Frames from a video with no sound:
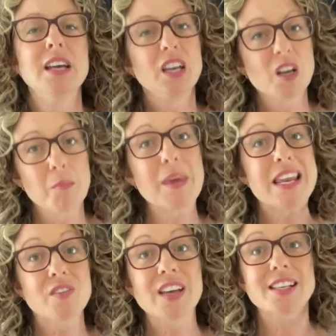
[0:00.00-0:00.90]

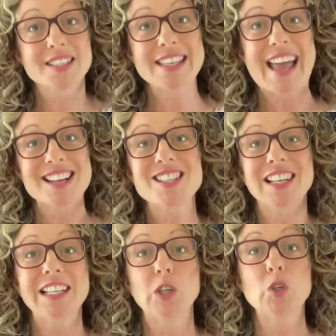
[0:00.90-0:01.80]
many of us
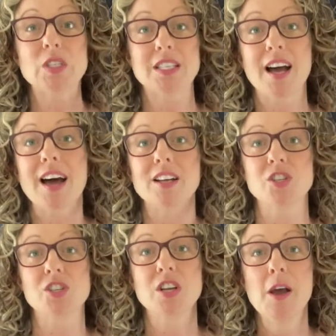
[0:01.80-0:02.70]
actually lose
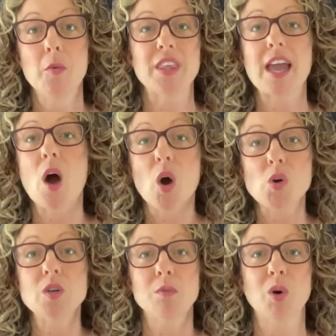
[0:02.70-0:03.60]
touch with our
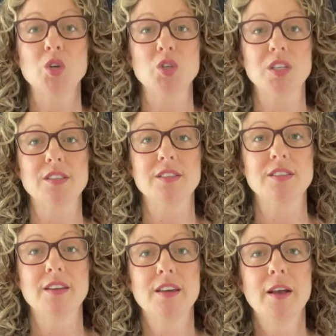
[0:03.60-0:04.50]
own emotions.